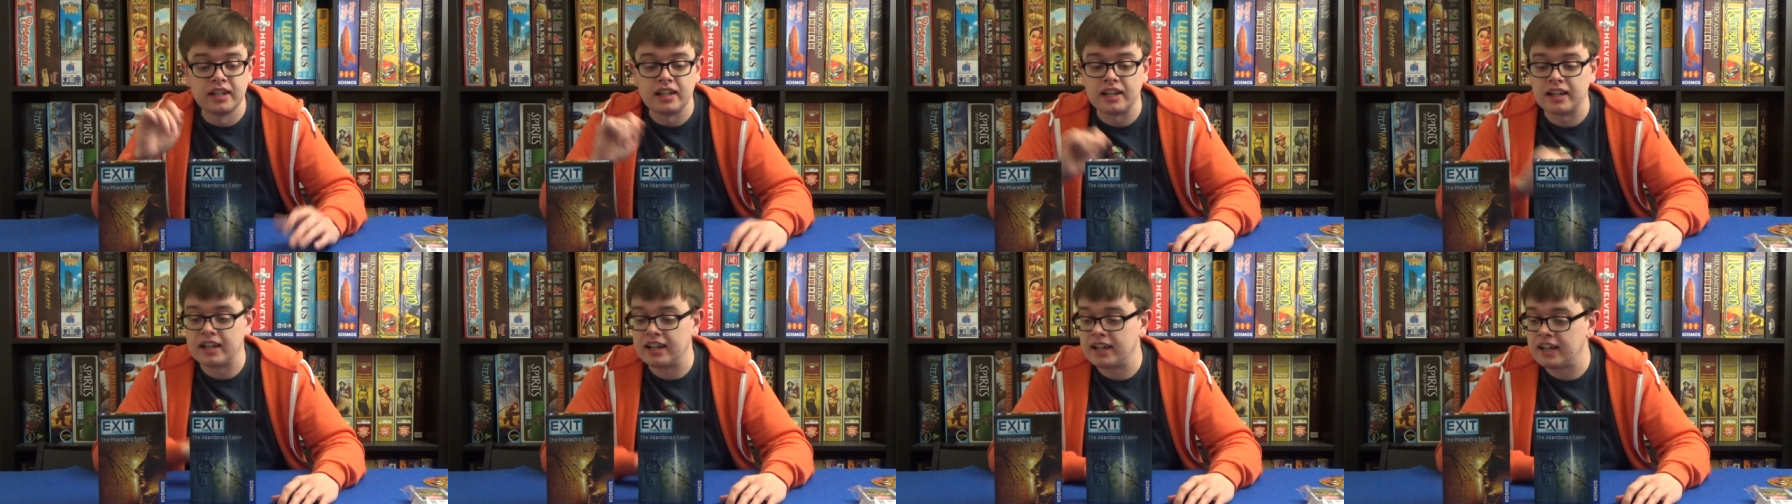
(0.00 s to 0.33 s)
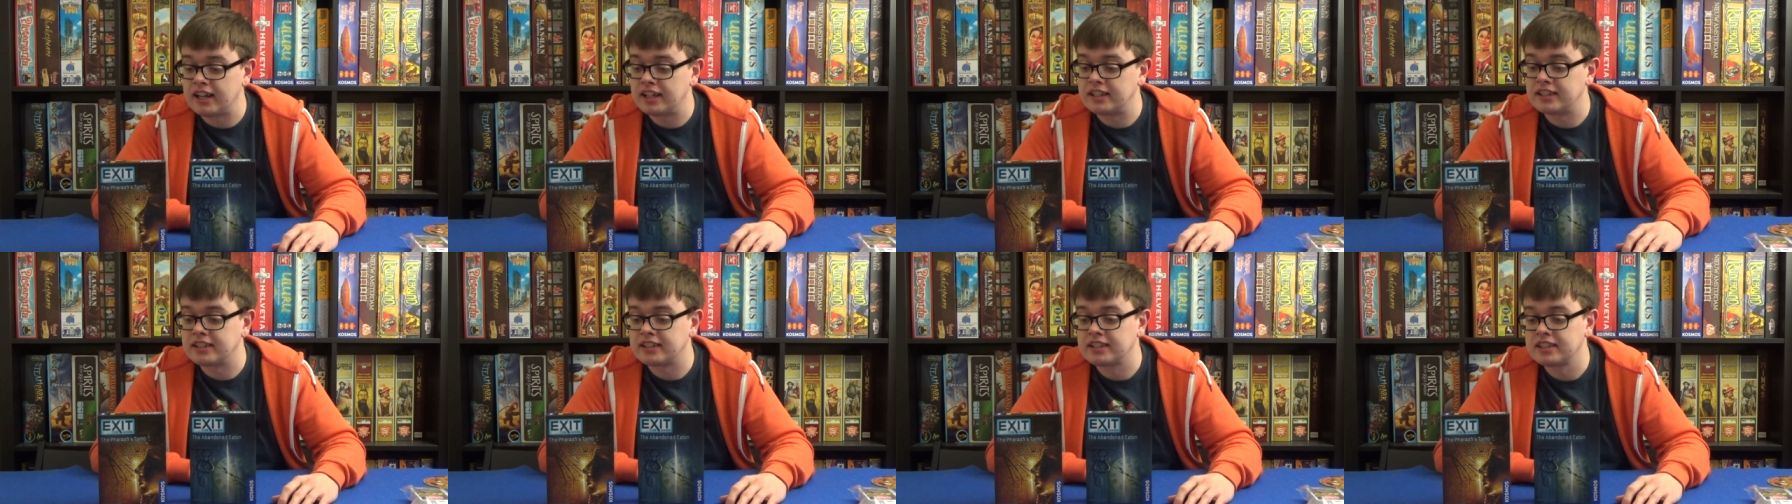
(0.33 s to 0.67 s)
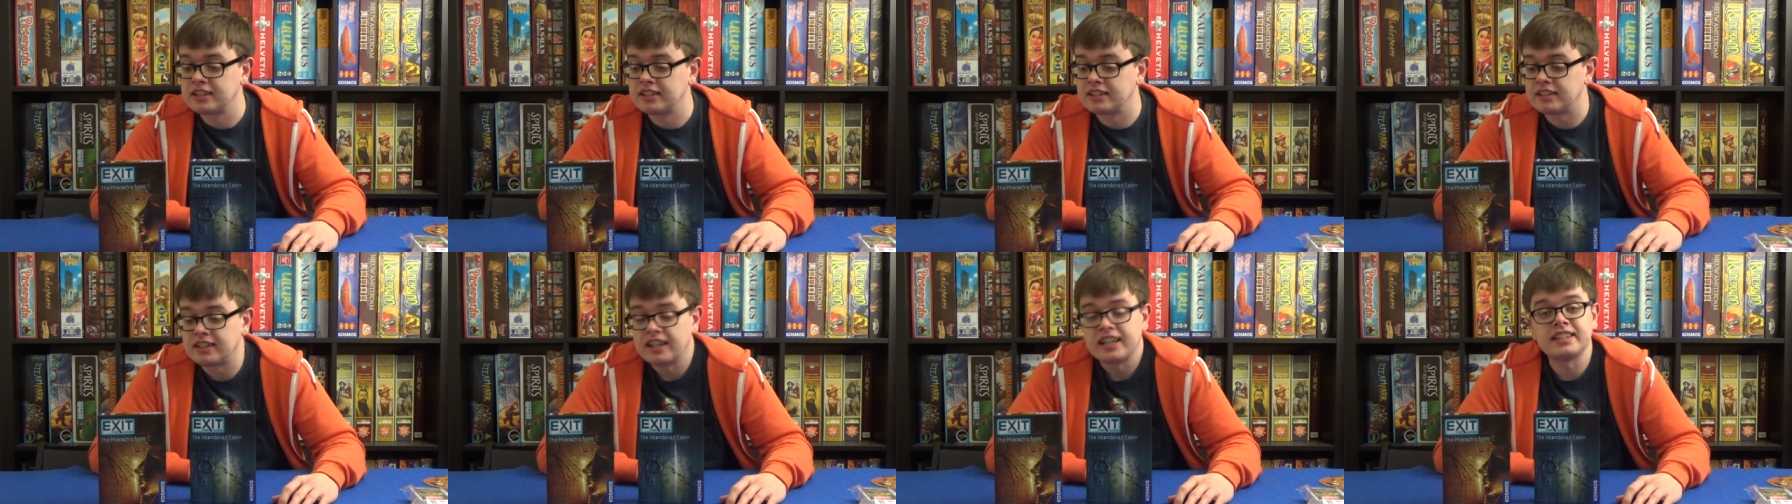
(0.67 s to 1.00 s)
And
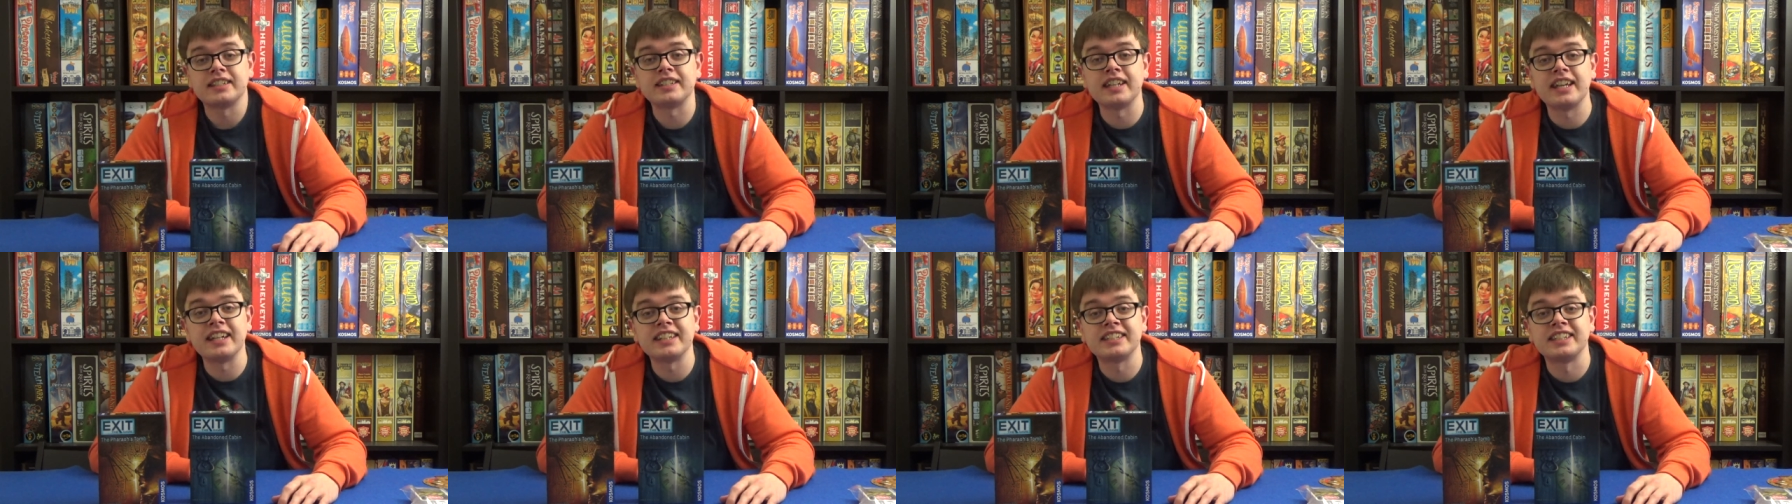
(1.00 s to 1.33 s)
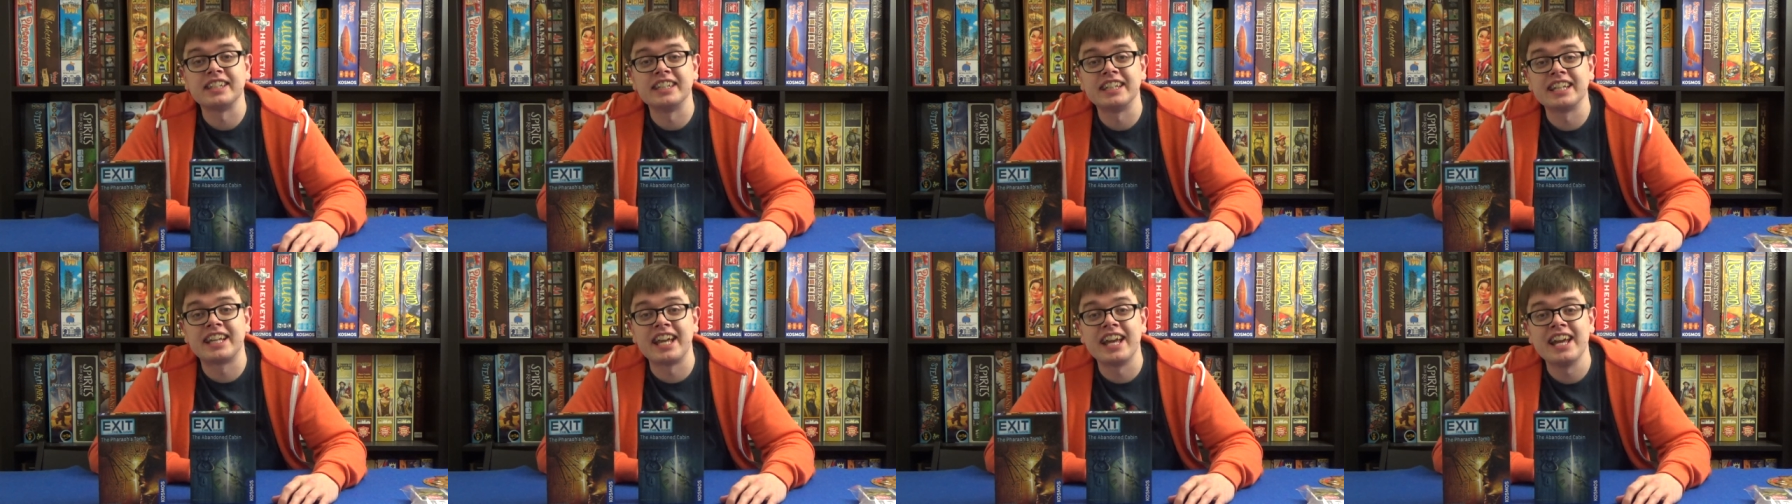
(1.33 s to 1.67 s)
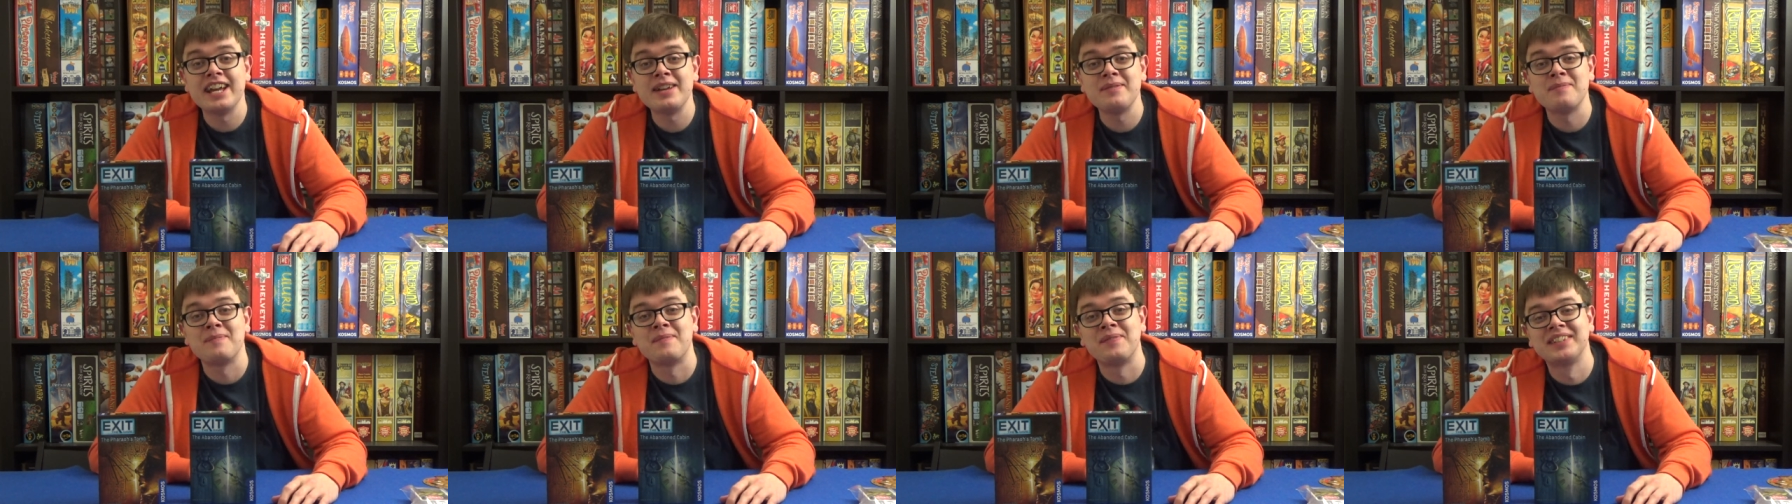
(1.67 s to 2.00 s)
that's Exit the
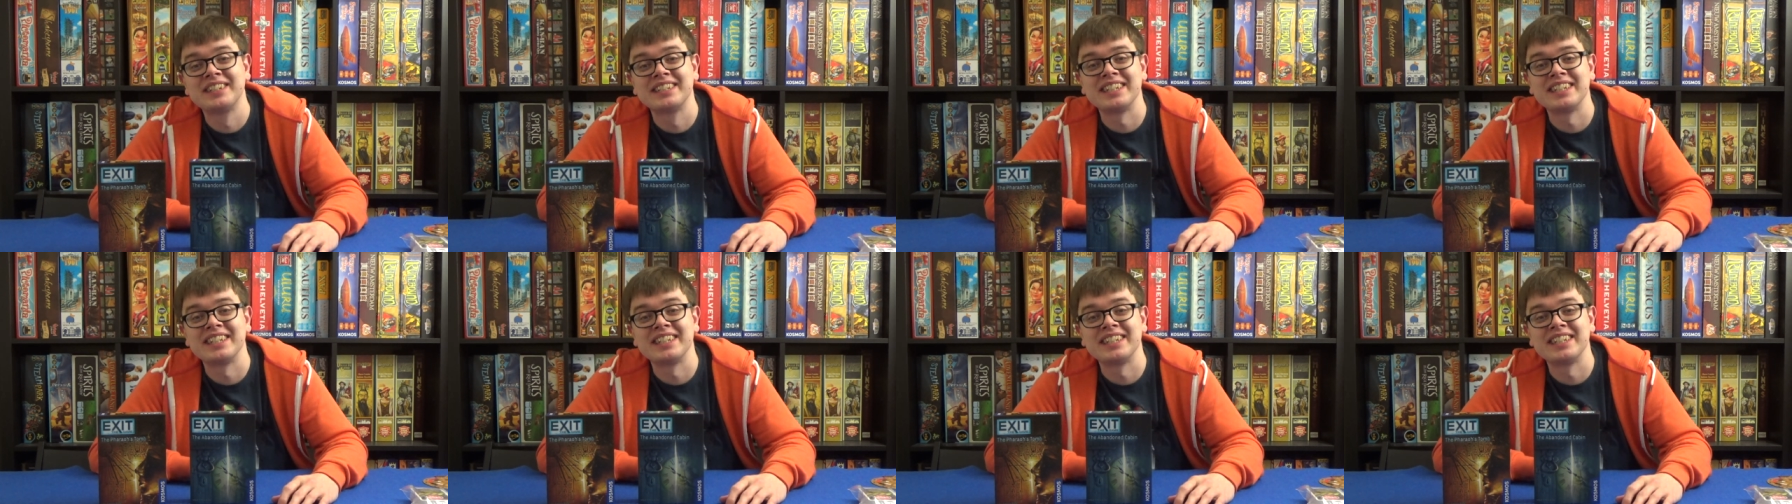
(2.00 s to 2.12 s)
Game.